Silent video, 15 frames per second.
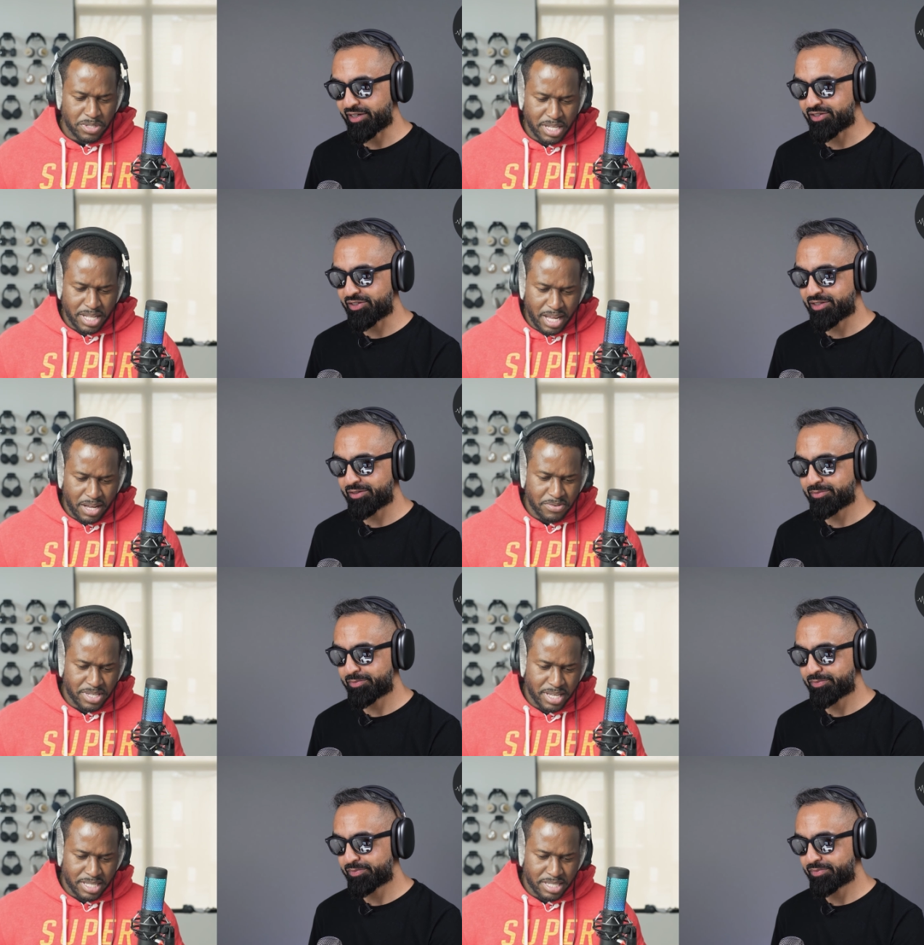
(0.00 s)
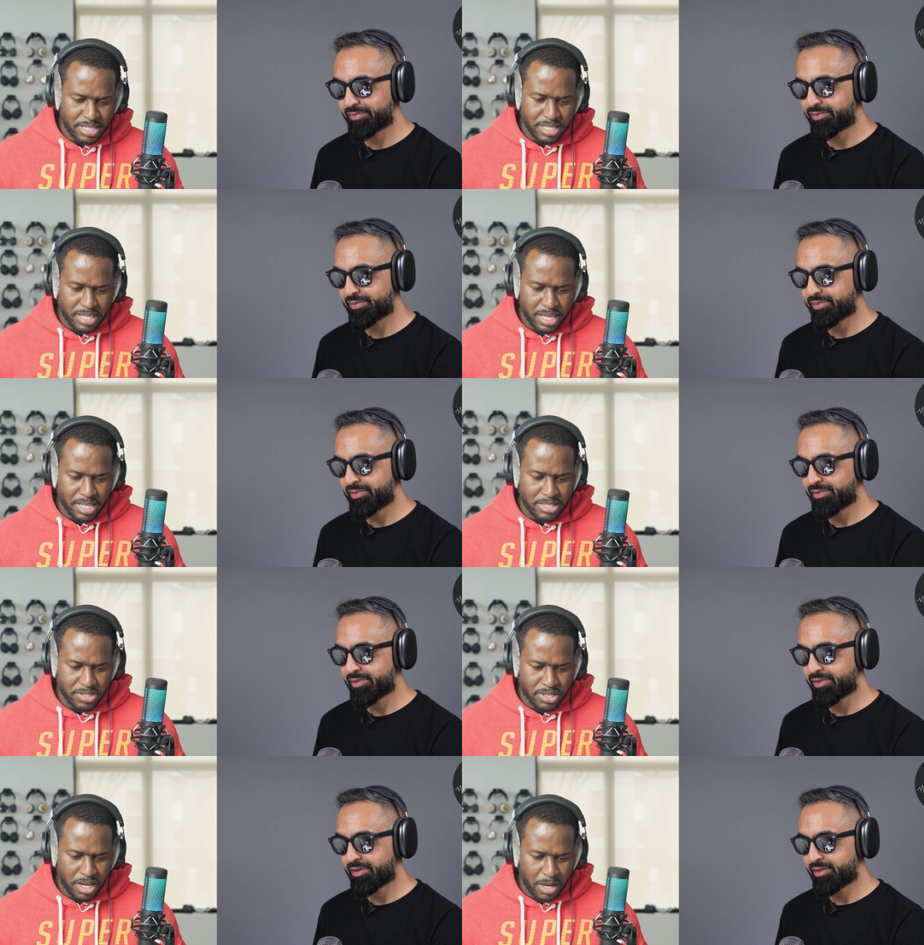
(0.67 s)
Speaker 1: announced, as in
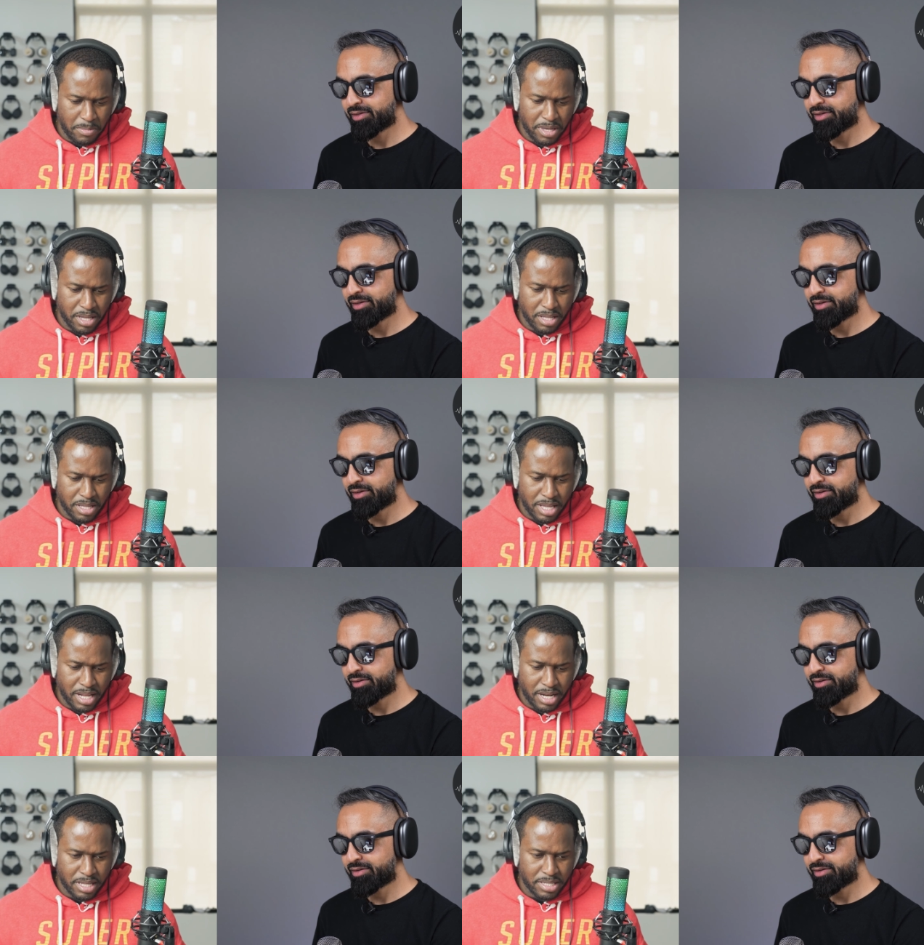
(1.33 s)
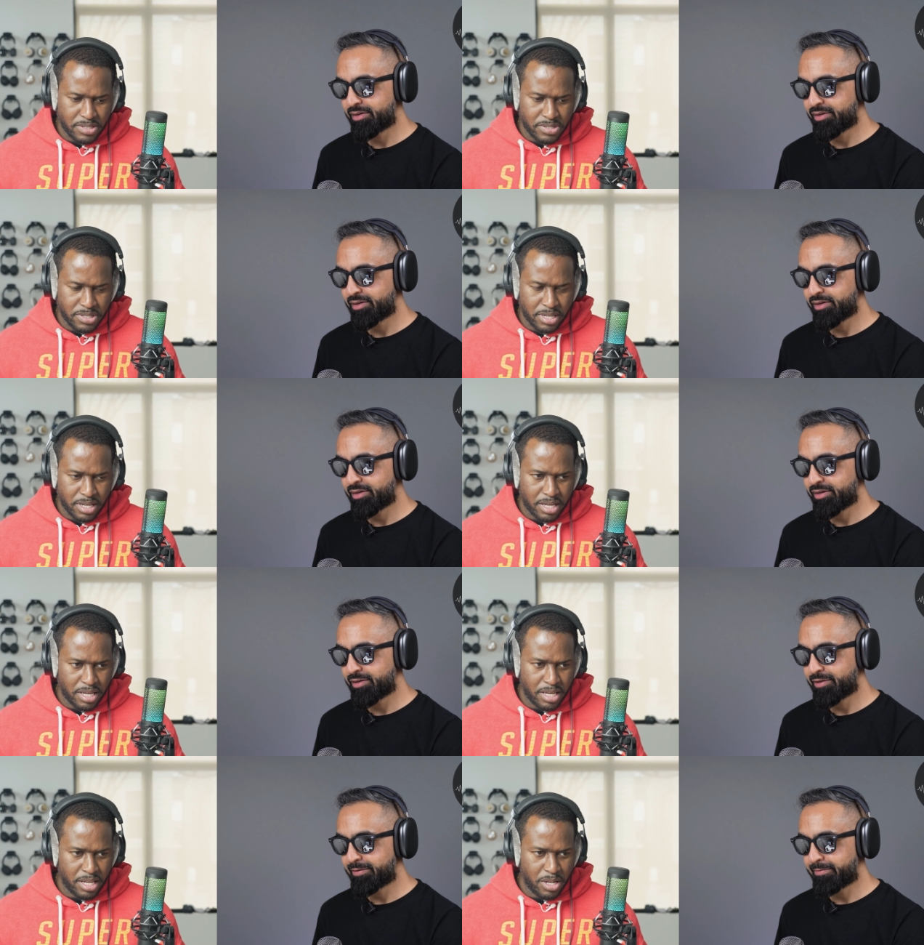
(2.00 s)
it's coming, and it's
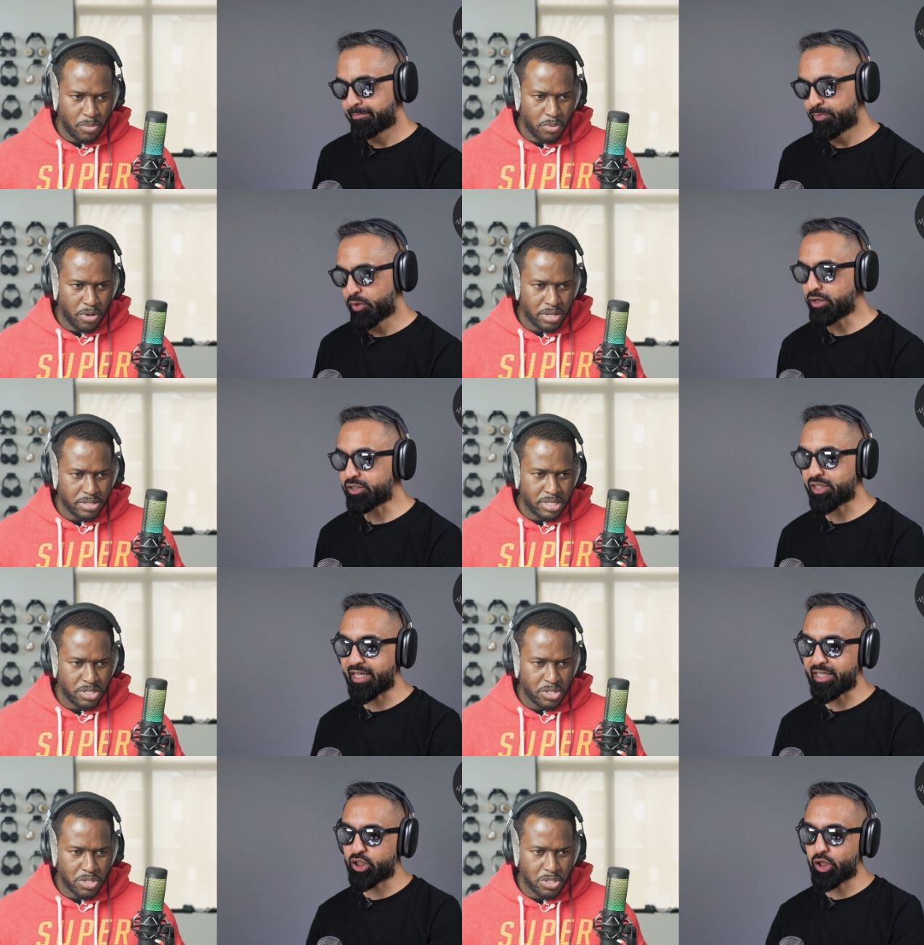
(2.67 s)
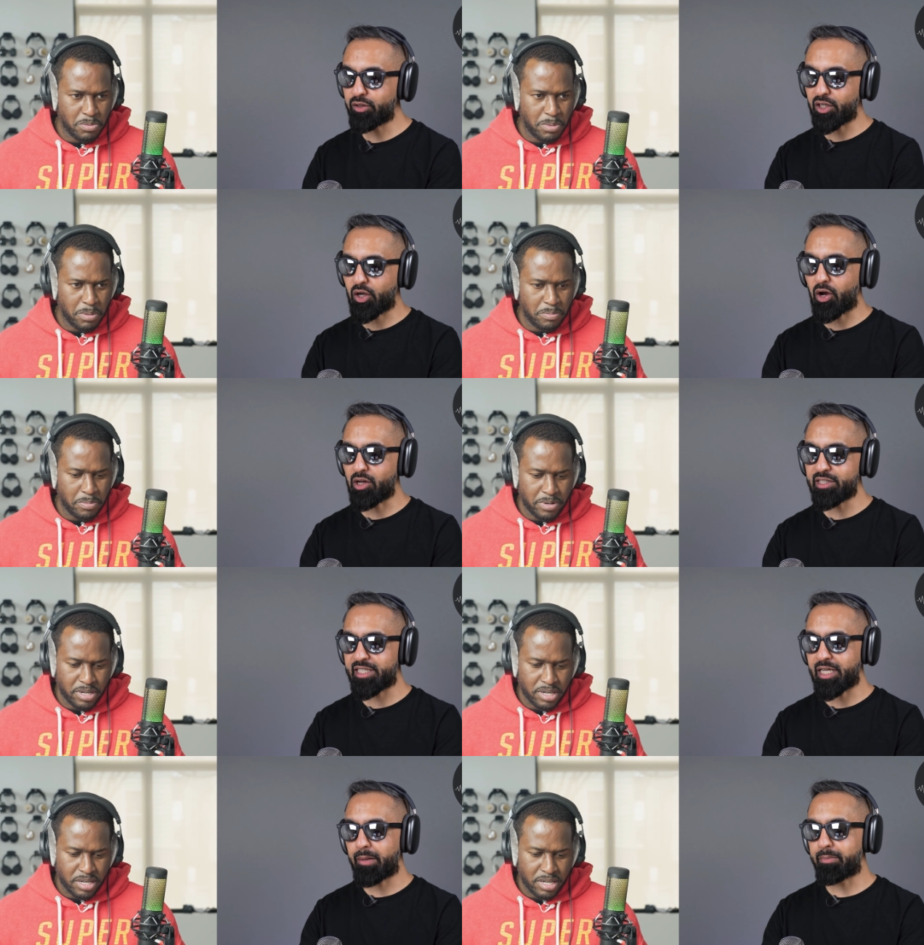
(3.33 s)
80 watts.
Speaker 2: No, so they showed the
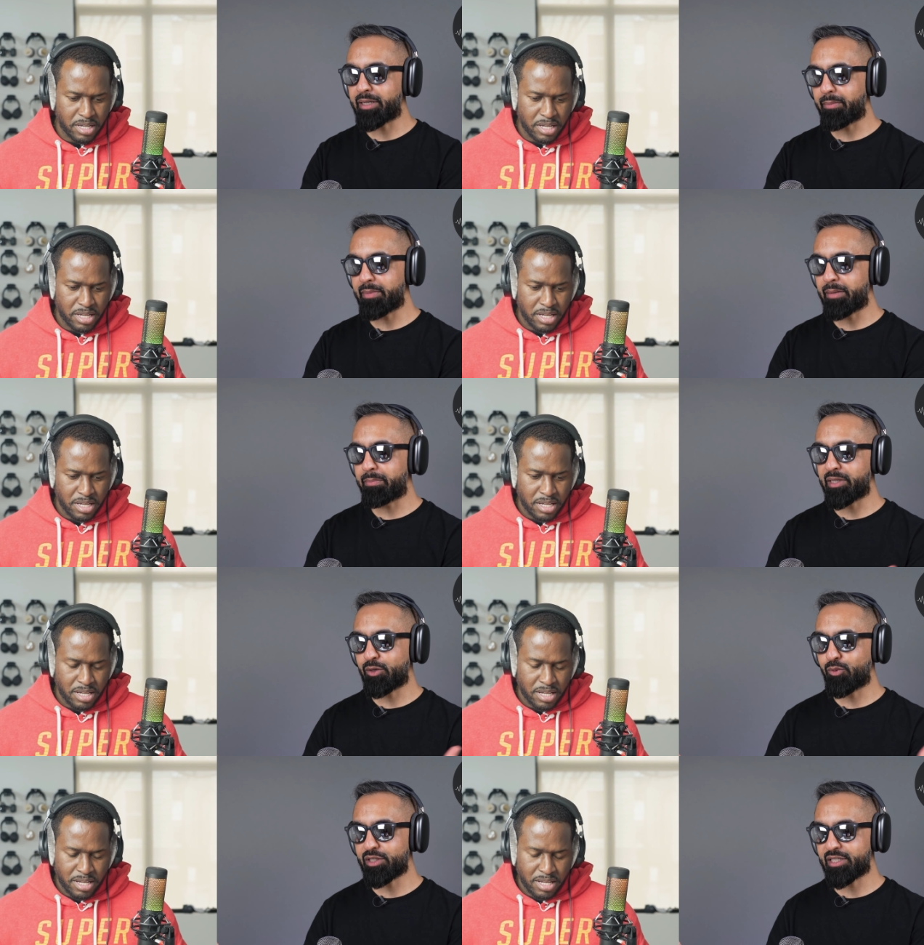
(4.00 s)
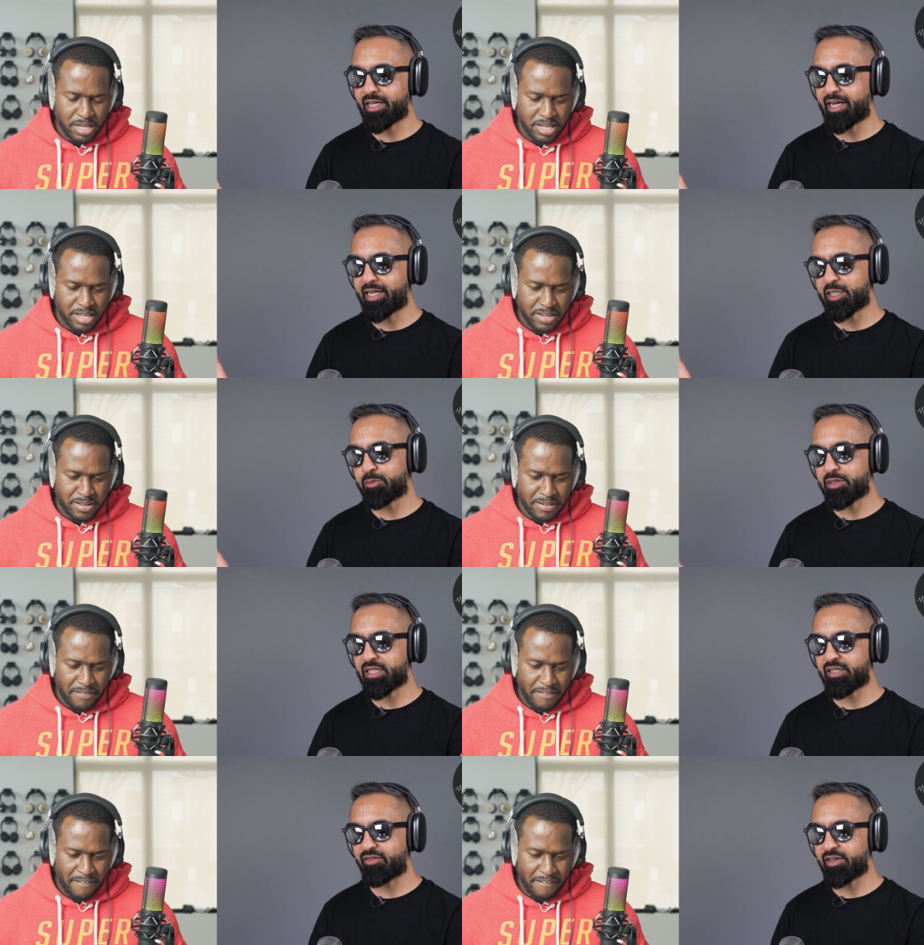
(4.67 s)
concept. I mean, but there wasn't any
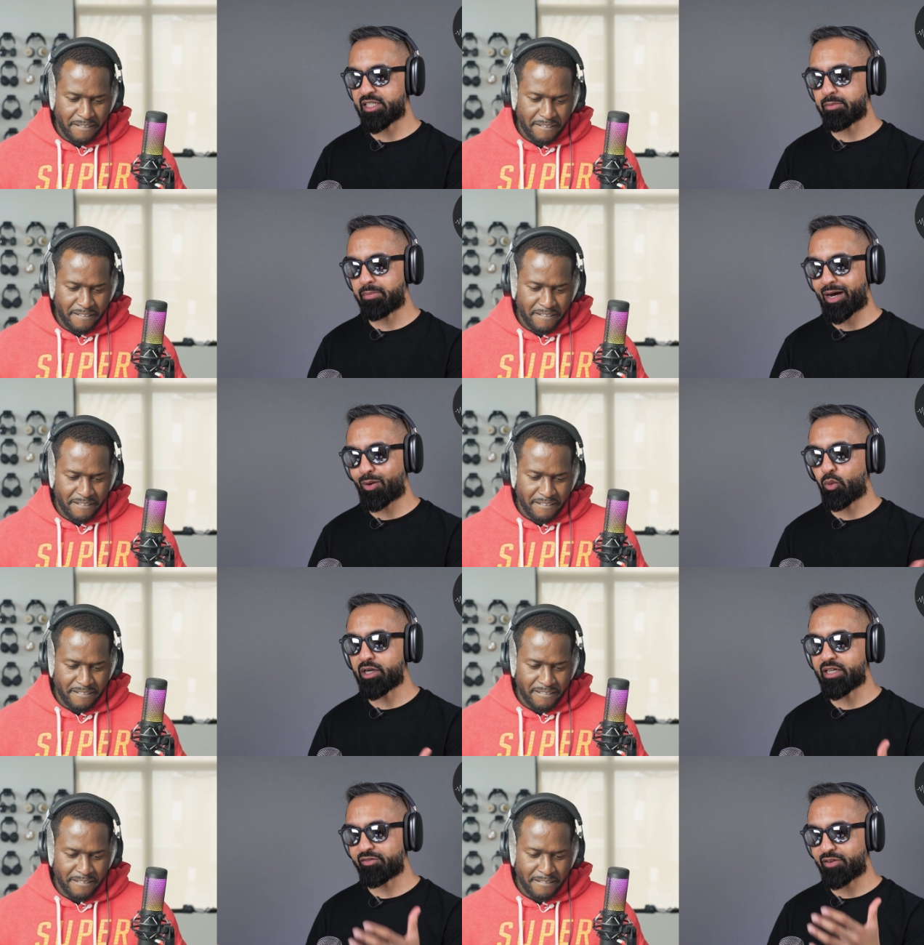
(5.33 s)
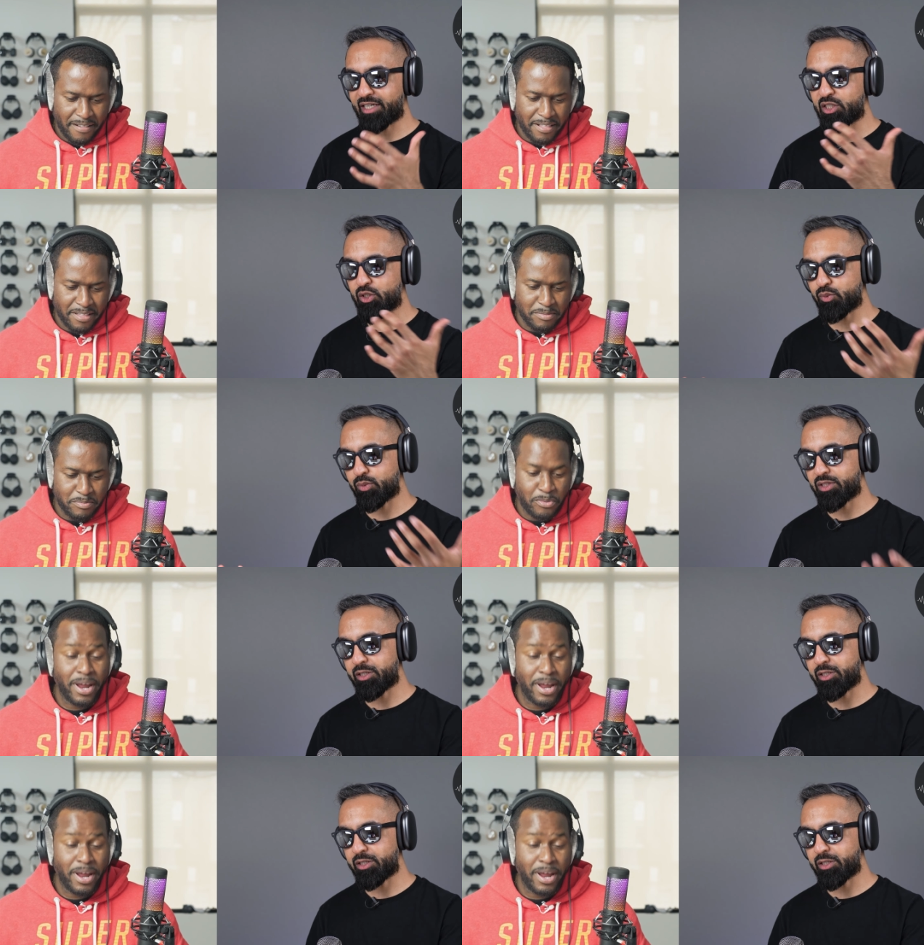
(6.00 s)
specifics about what devices
Speaker 1: would